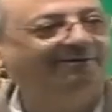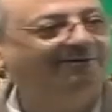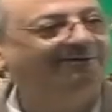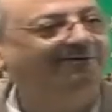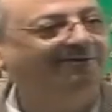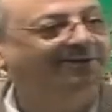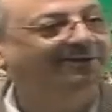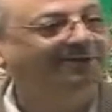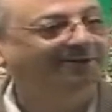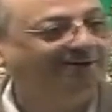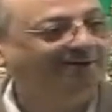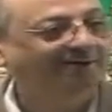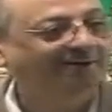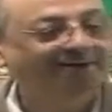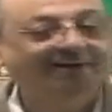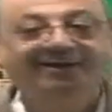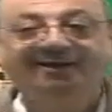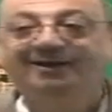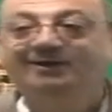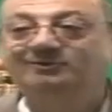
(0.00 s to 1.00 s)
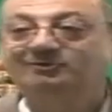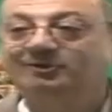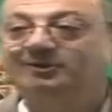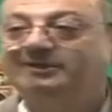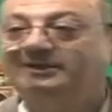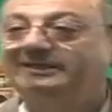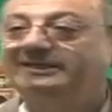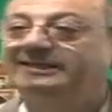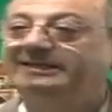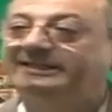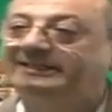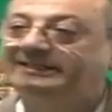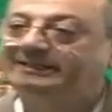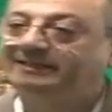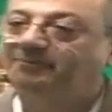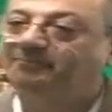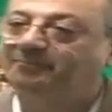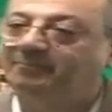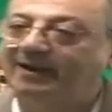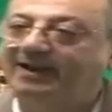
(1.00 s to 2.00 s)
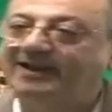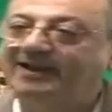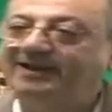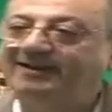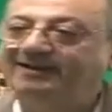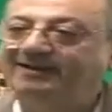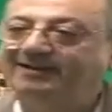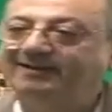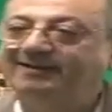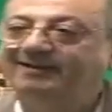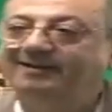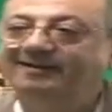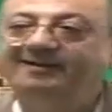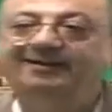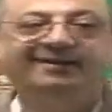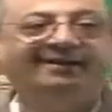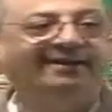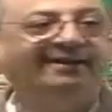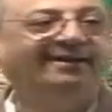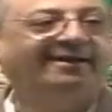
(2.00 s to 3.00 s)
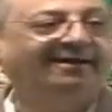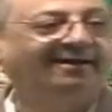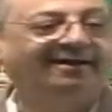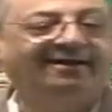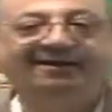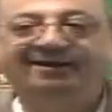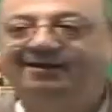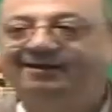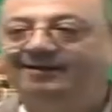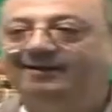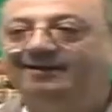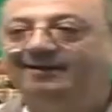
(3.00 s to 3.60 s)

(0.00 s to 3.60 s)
Oh, you know, so the bag uh,